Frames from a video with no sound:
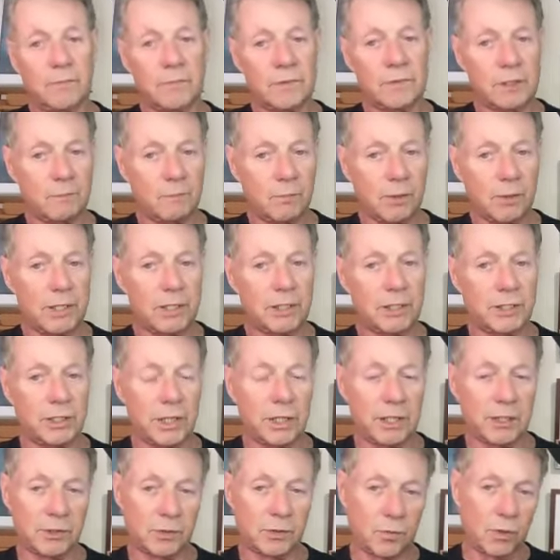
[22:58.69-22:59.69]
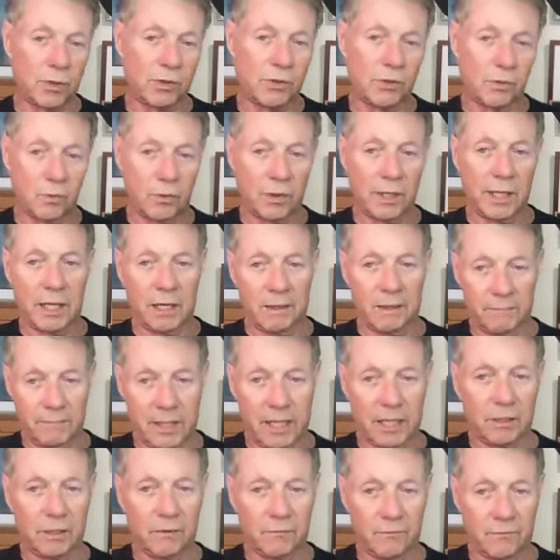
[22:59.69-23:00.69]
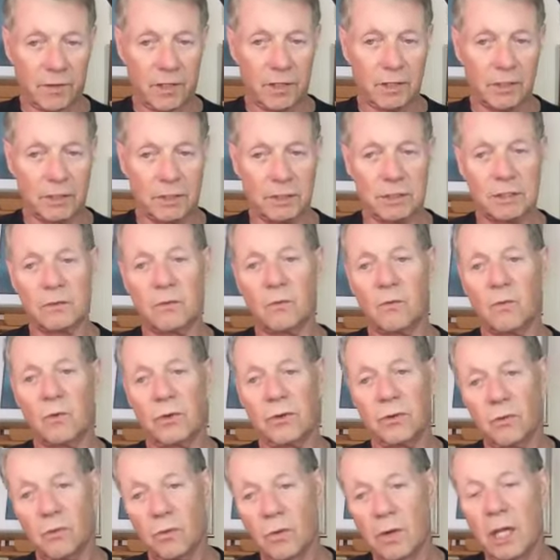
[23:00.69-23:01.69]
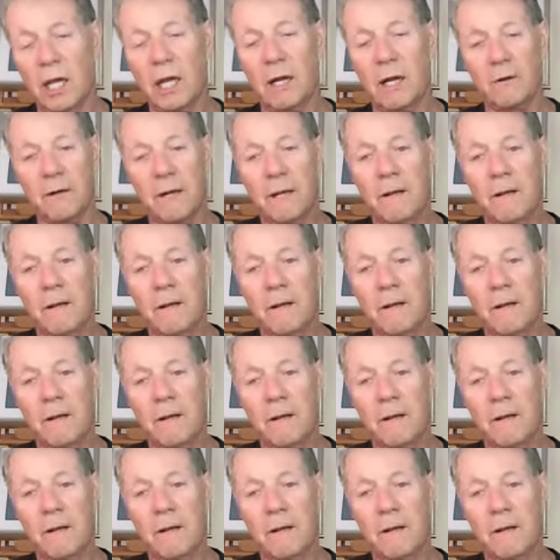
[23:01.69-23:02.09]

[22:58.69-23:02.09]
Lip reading: spleen cells with and without macrophages and with and without